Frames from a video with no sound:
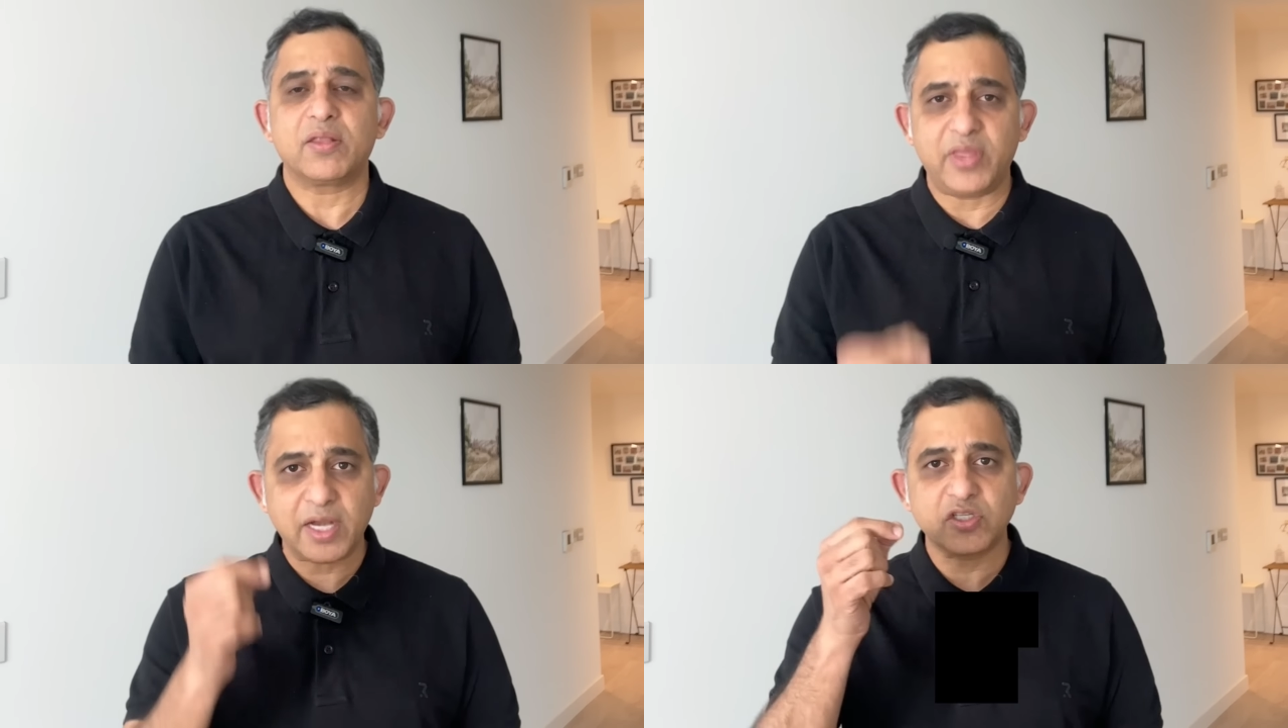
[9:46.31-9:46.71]

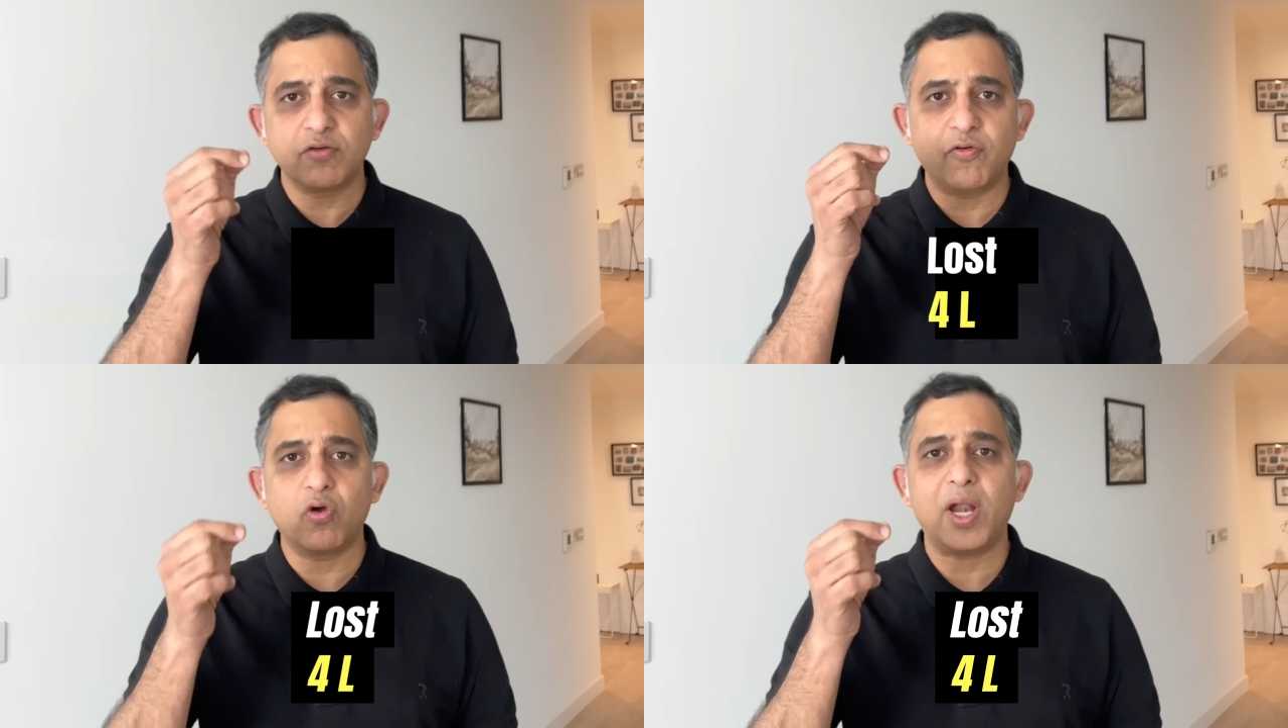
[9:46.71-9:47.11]
That's
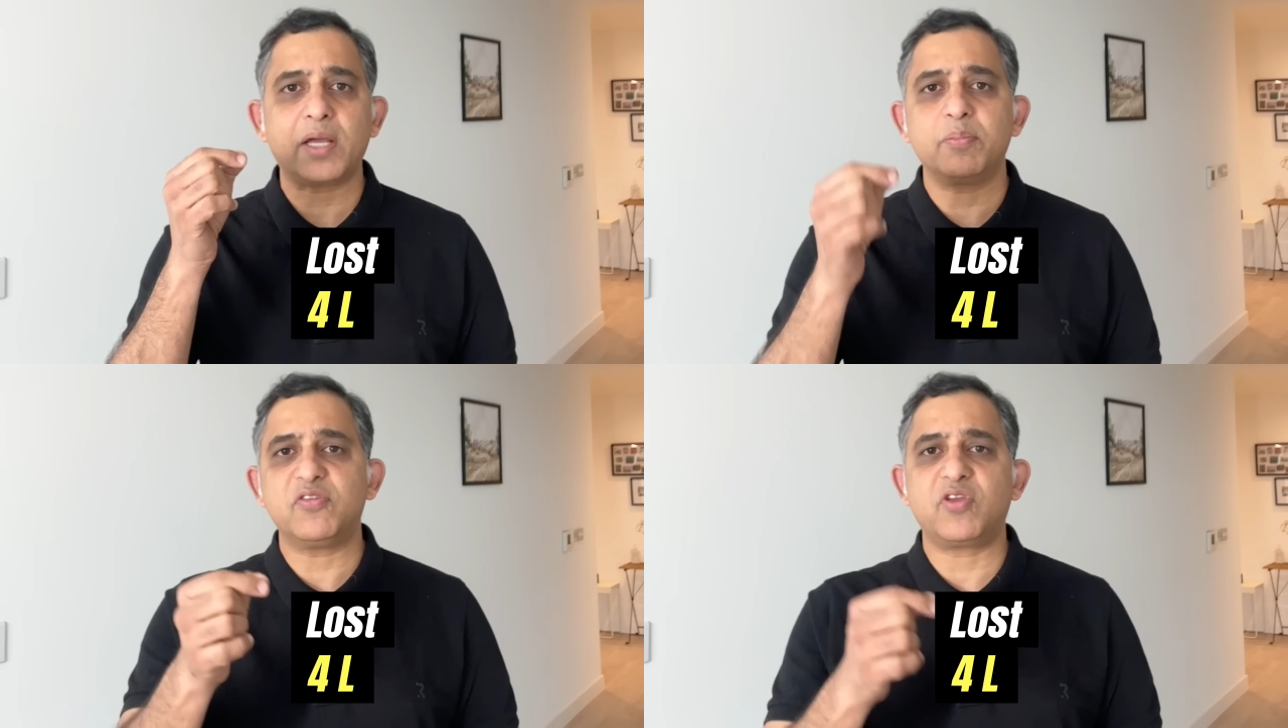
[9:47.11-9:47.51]
the 4
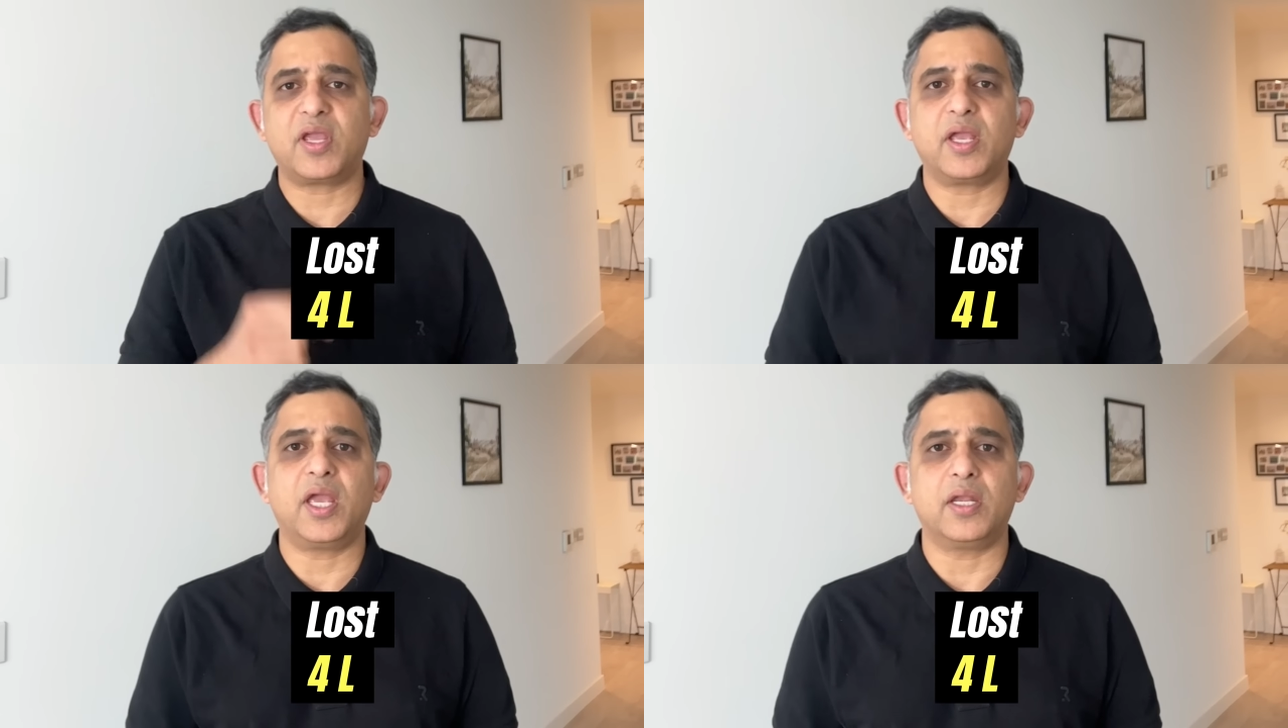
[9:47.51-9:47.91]
lakh
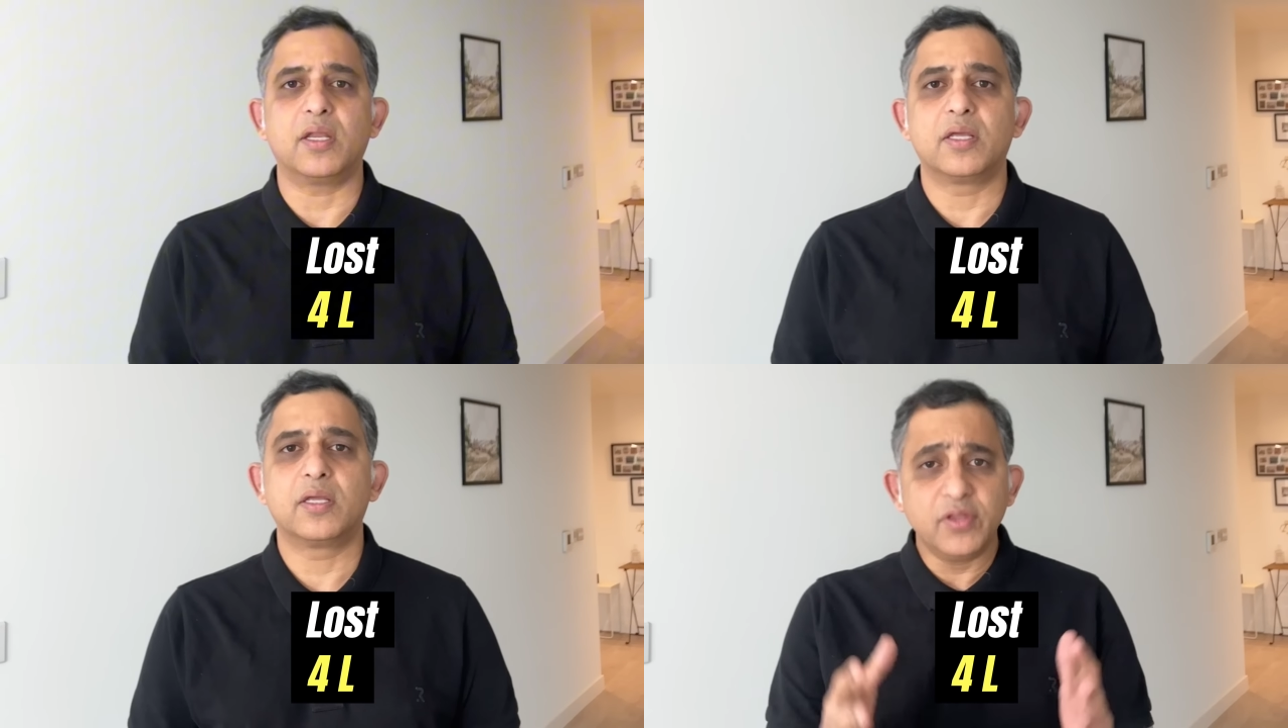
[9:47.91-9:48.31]
mistake again.
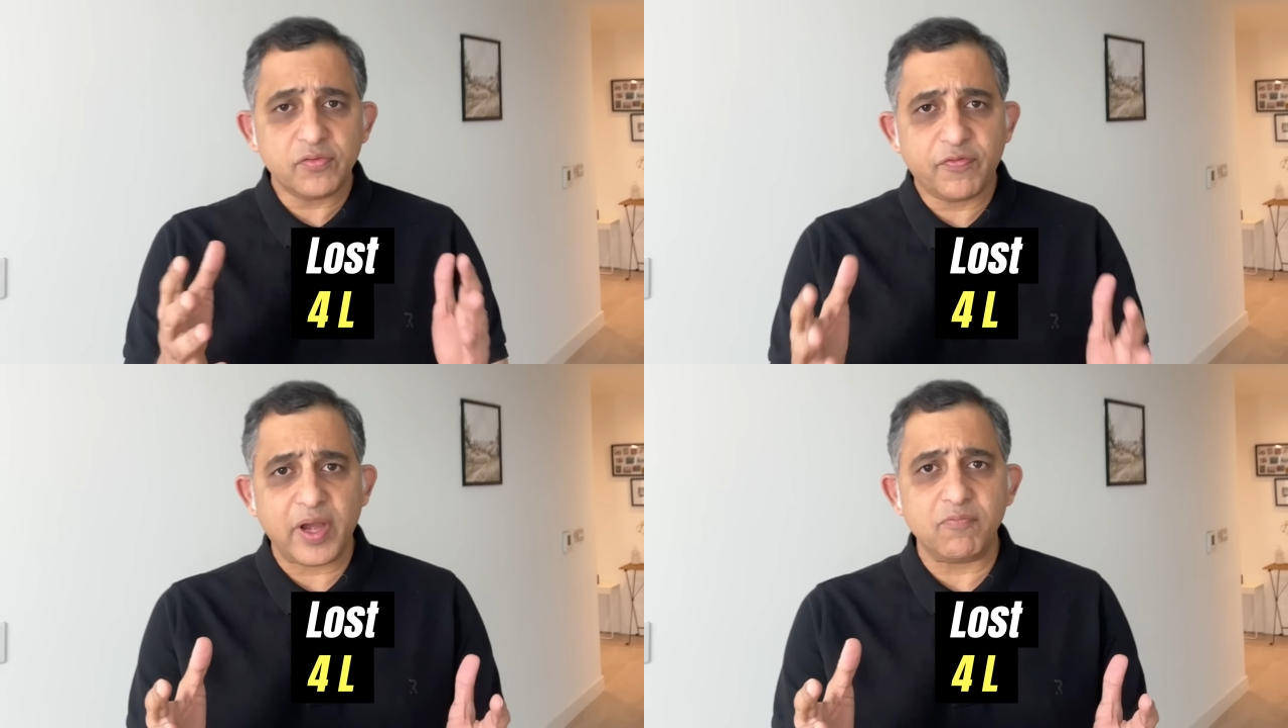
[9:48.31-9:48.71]
This
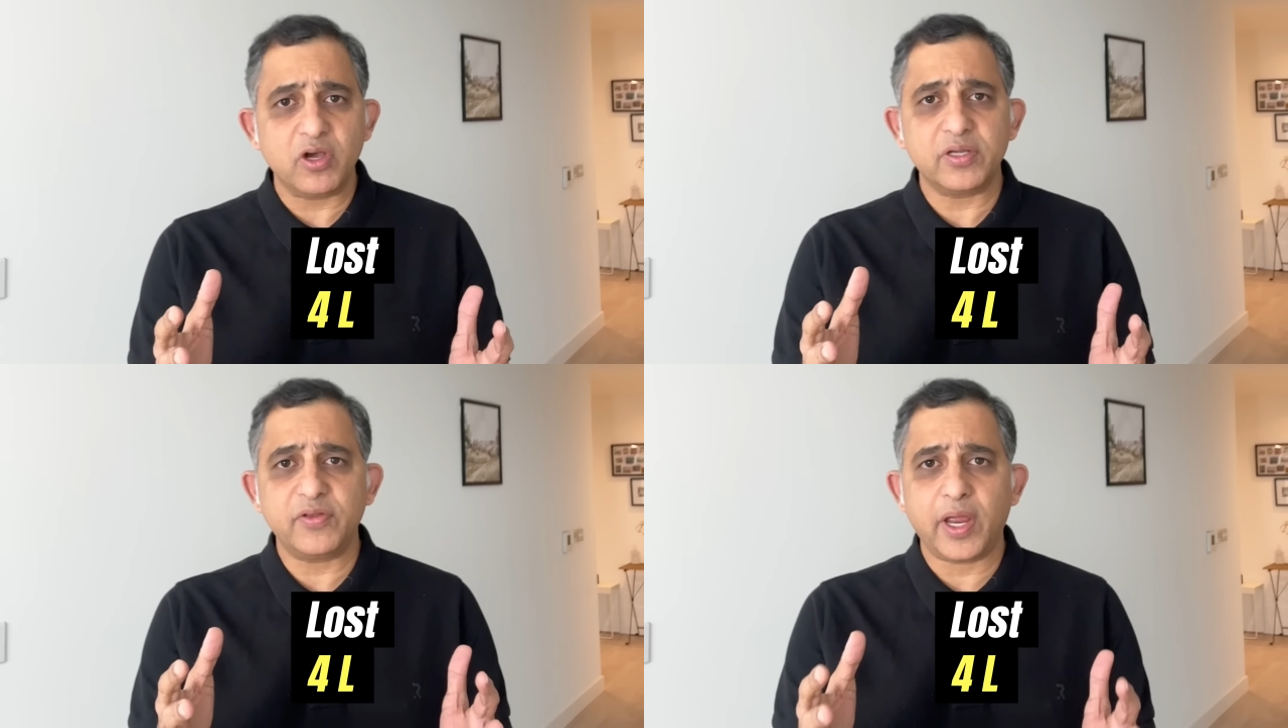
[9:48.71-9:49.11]
framework is